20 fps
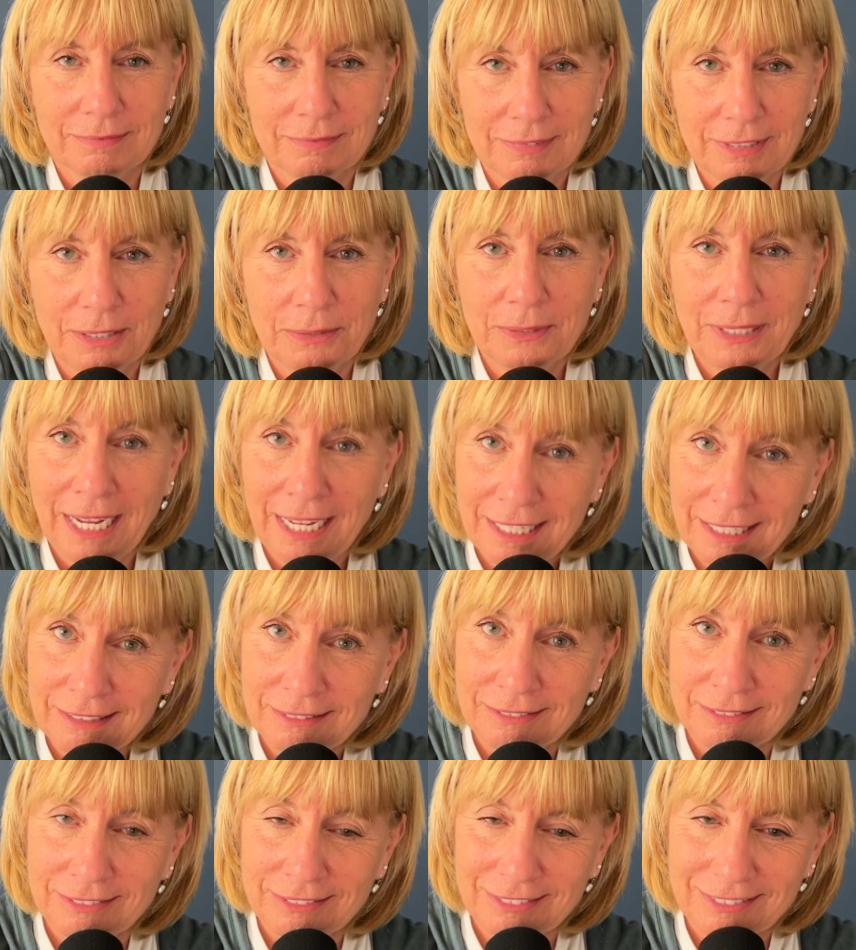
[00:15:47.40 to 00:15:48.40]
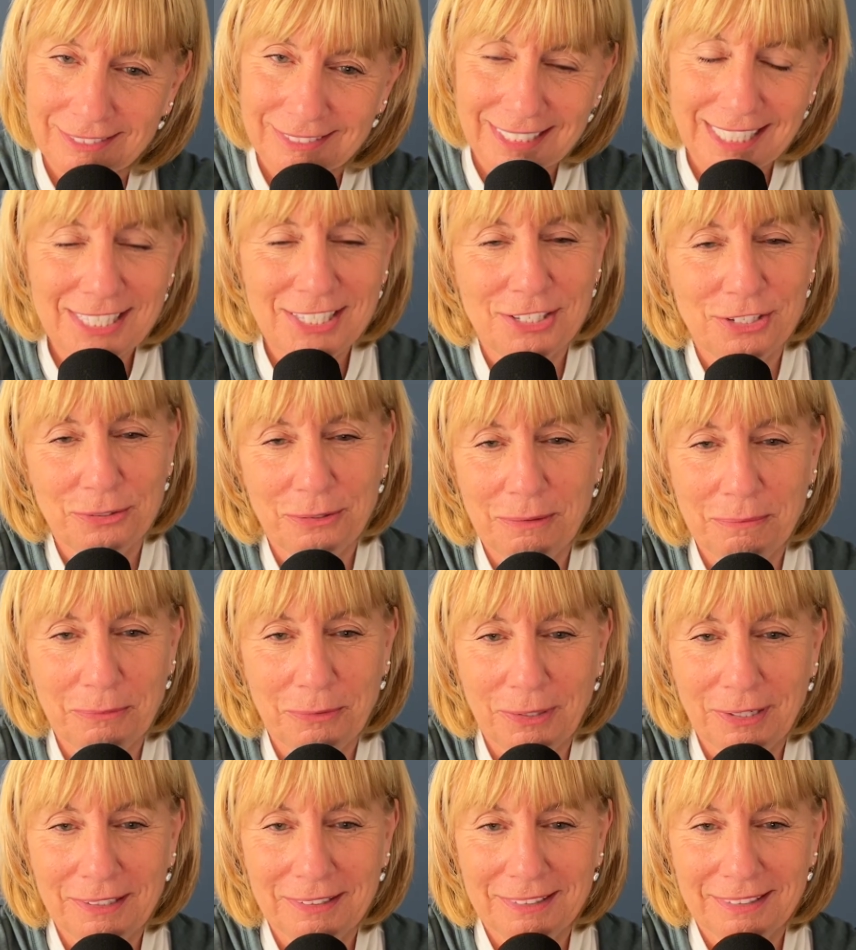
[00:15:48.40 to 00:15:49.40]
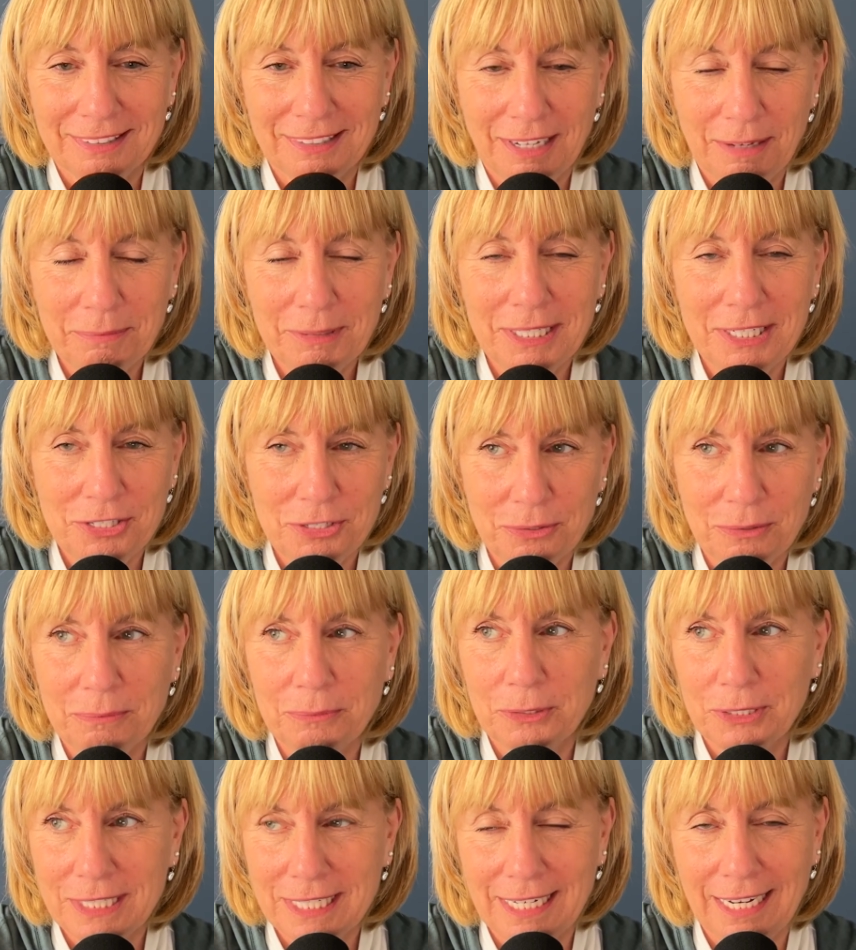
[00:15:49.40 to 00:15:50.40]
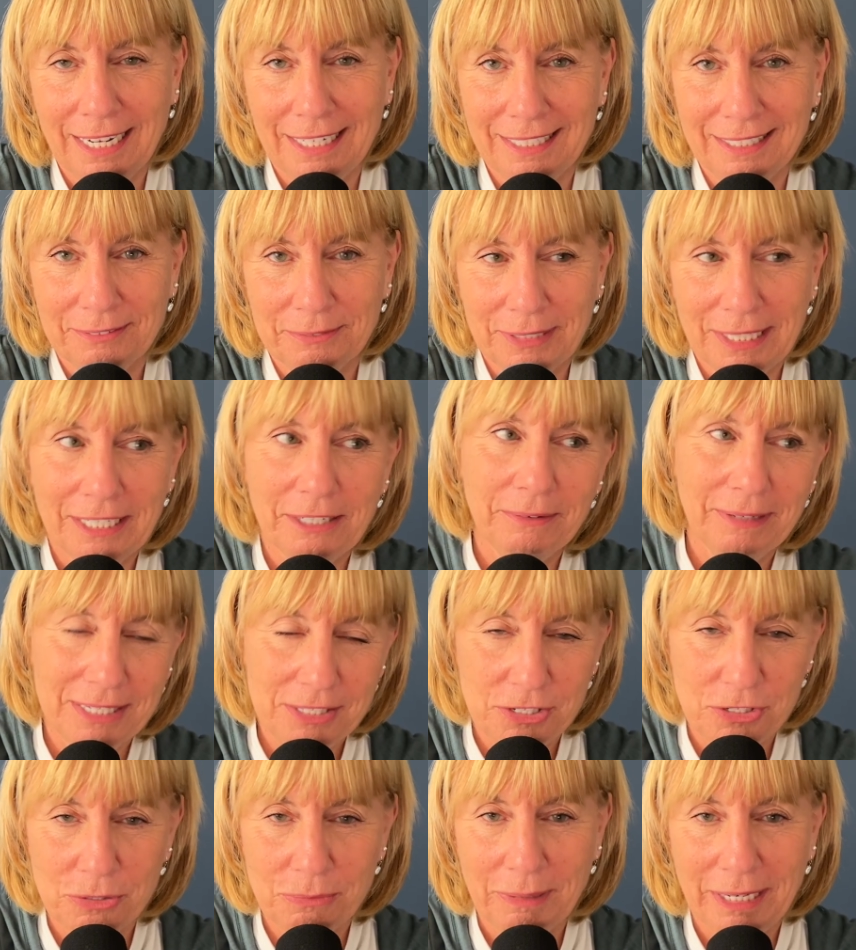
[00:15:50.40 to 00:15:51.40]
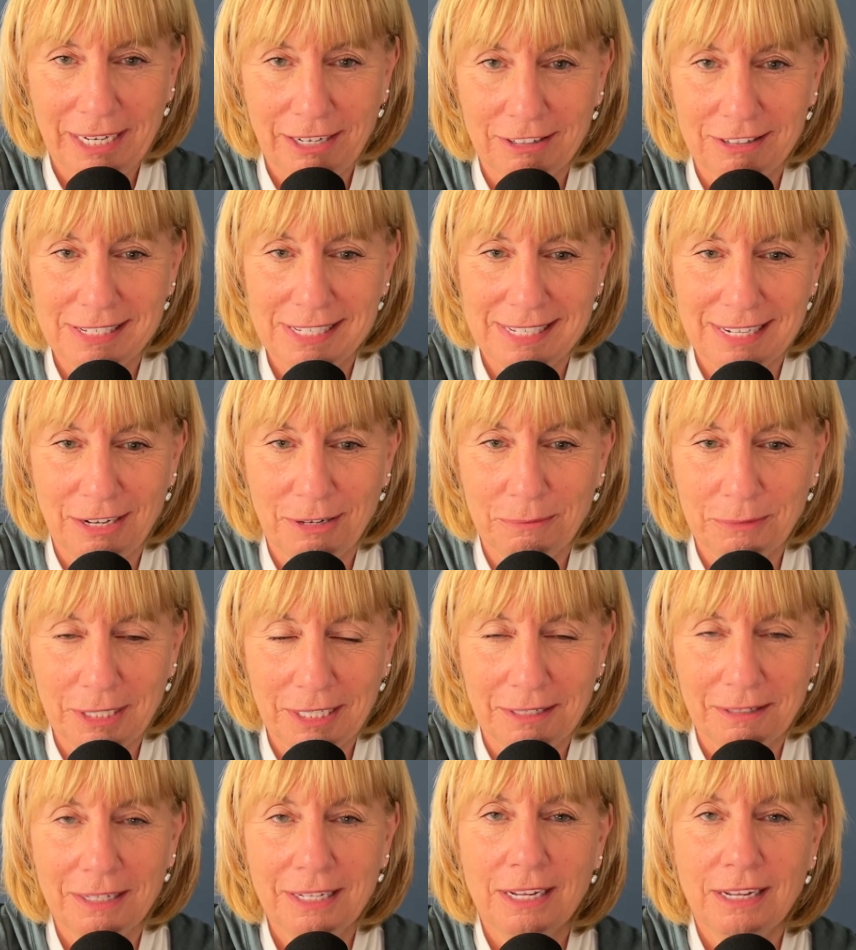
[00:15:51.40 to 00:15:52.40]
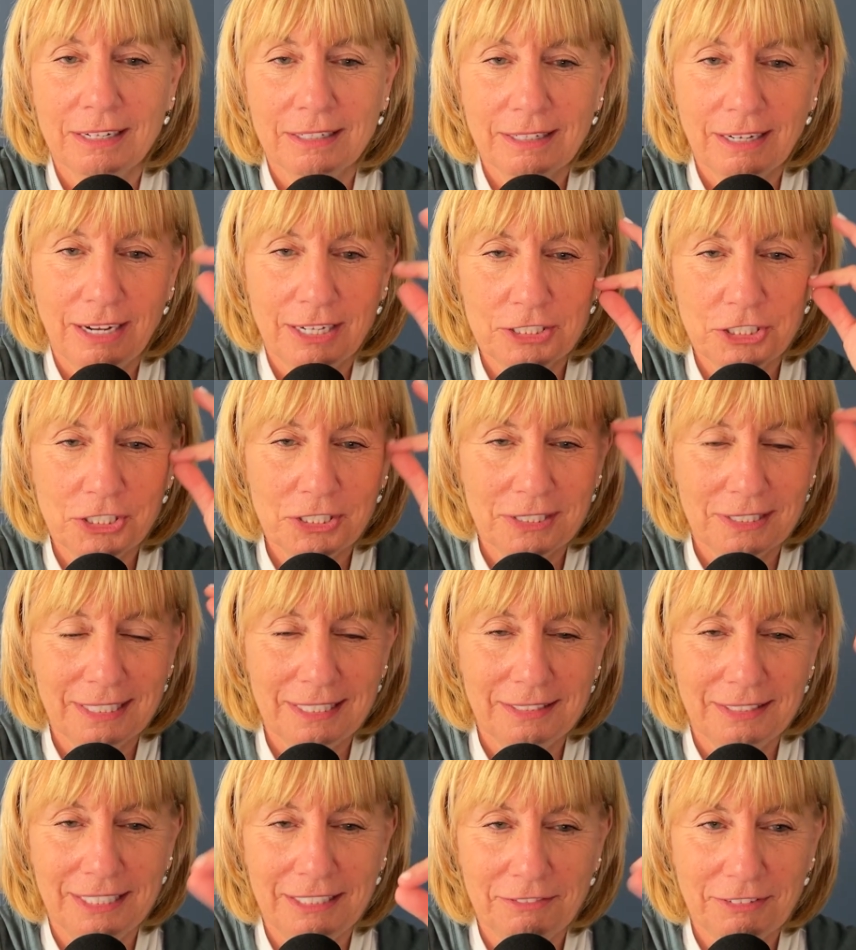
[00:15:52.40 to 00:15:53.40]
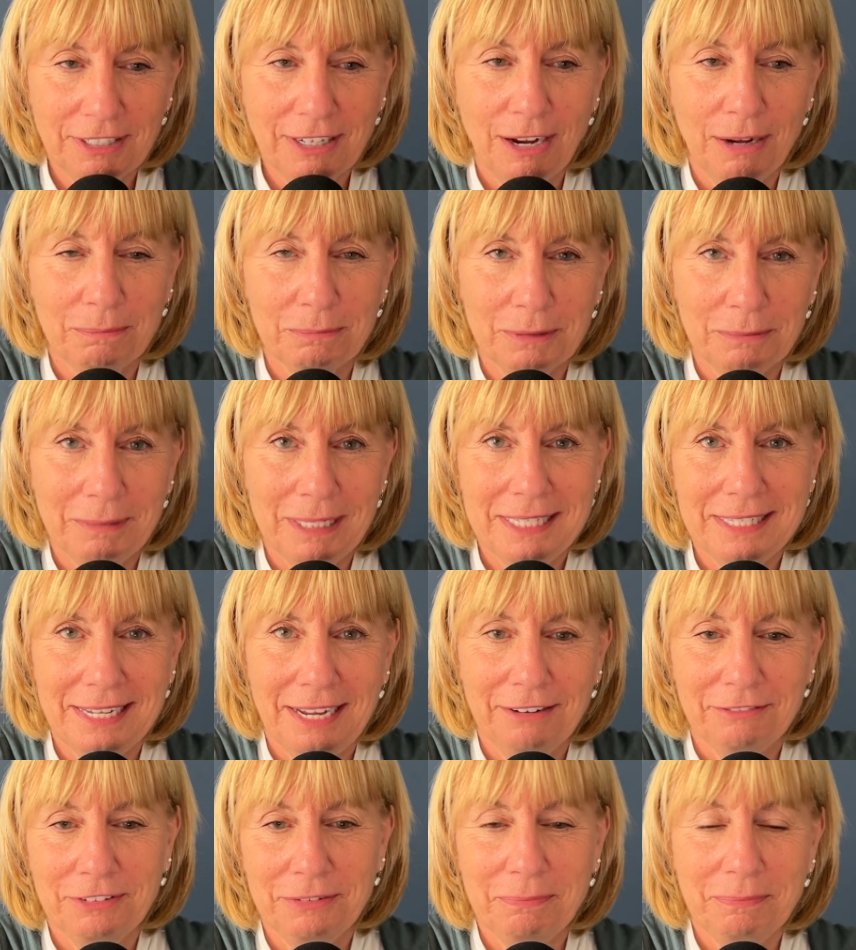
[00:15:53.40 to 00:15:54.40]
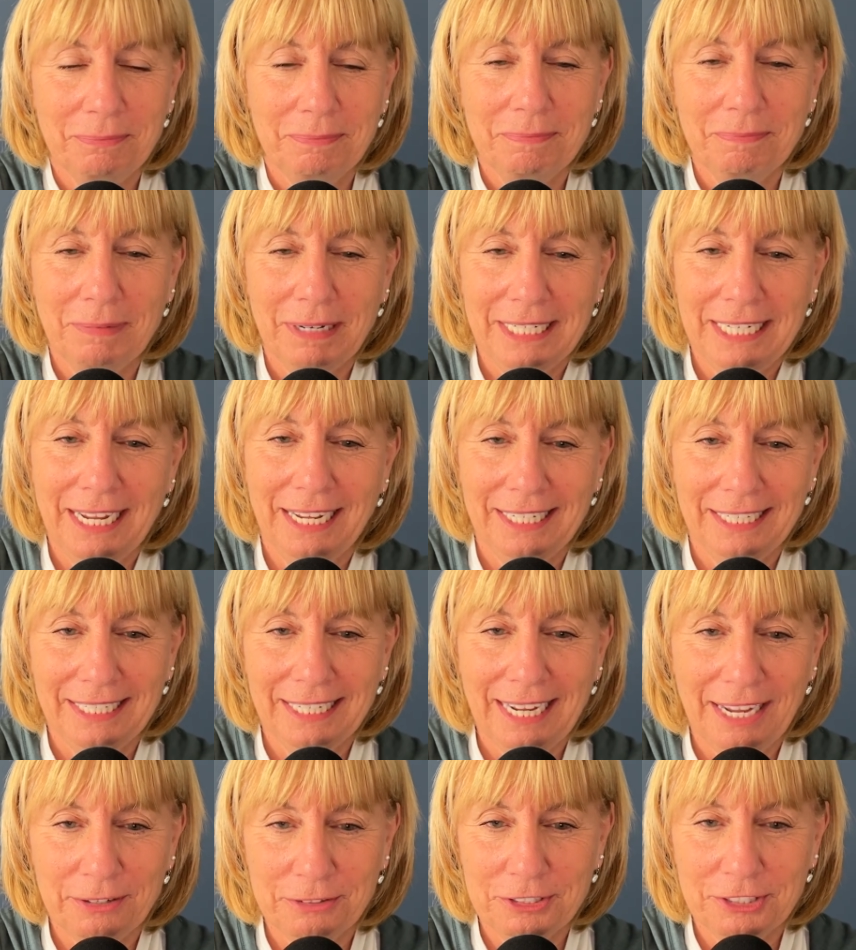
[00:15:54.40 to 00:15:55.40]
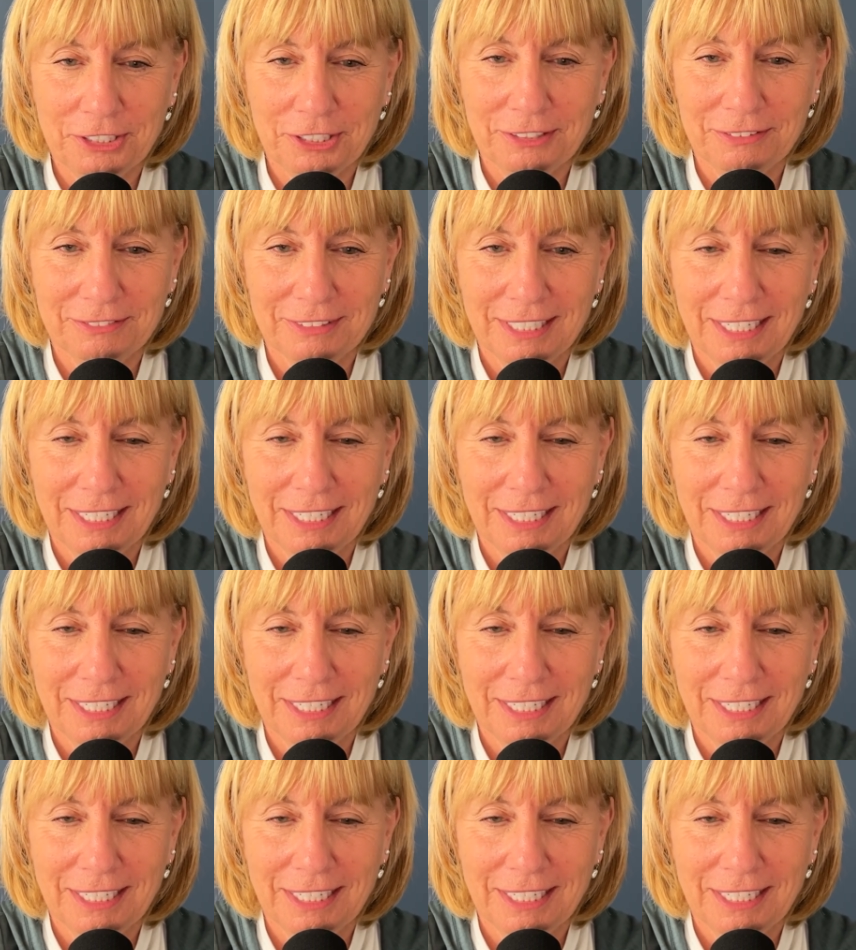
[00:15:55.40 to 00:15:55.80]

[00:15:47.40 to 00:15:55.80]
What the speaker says: Okay? Let's do it more. I'm going to do it more today. When I go out to do my errands now, I'm going to consciously leave a compliment to everybody I encounter.